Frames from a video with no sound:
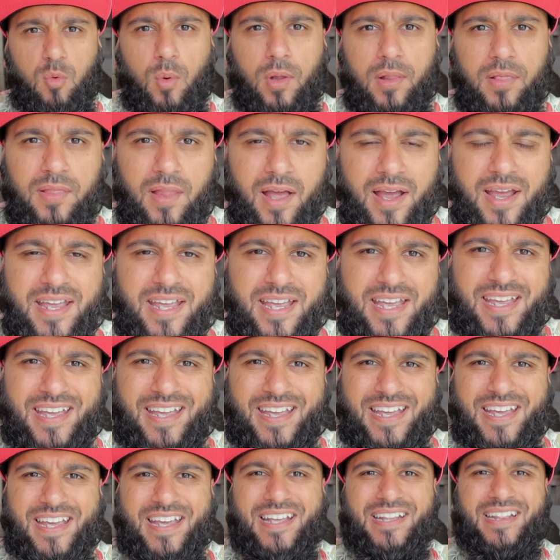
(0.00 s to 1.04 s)
Wallahi,
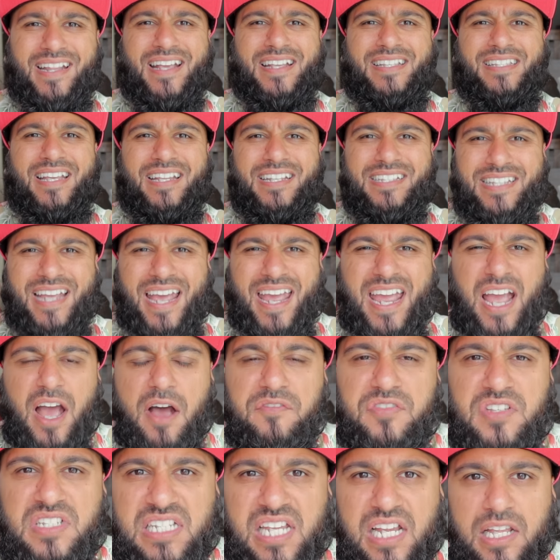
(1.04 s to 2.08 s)
Eid is a day
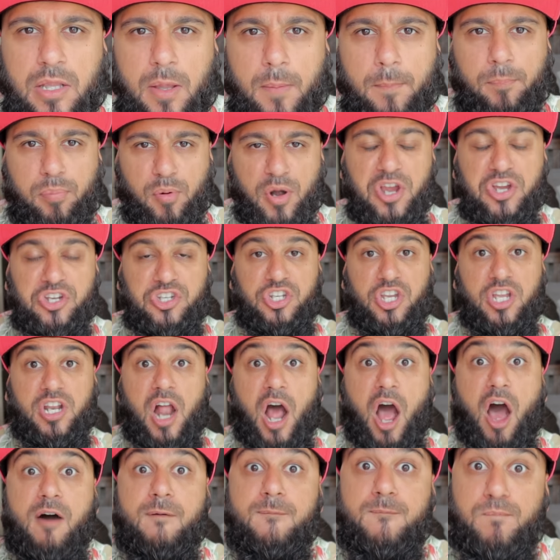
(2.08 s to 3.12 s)
of celebration,
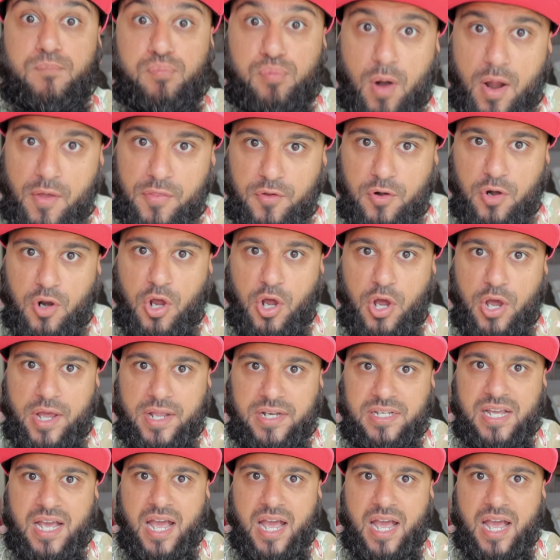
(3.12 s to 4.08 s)
of brotherhood,